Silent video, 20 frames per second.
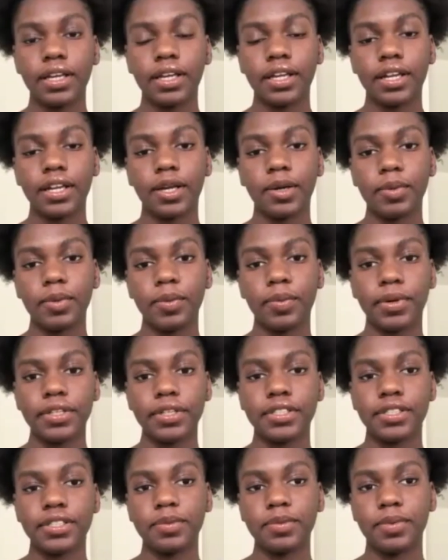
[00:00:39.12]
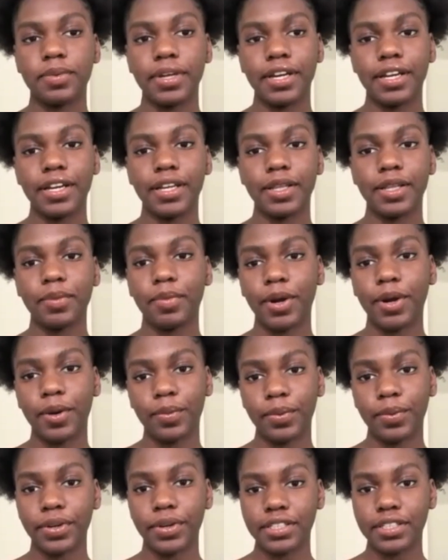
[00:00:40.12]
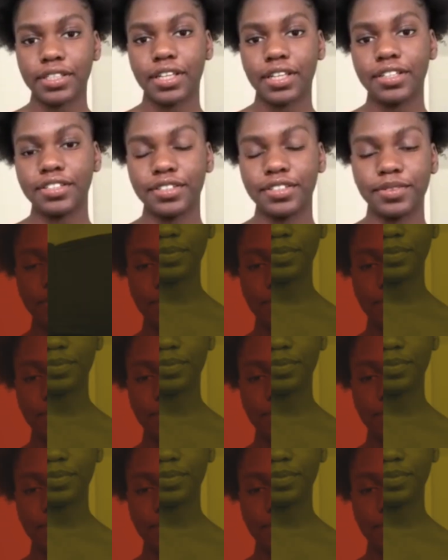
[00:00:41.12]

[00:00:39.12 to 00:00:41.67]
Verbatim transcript: and I'll be participating in the PowerPoint discussion.